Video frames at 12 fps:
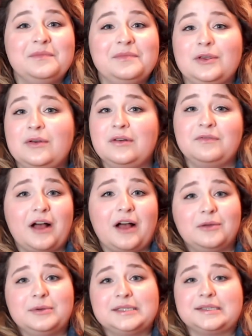You can
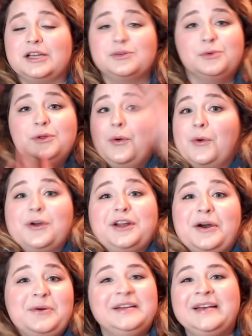follow a schedule or
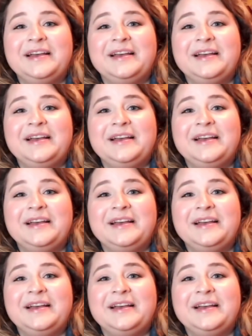don't,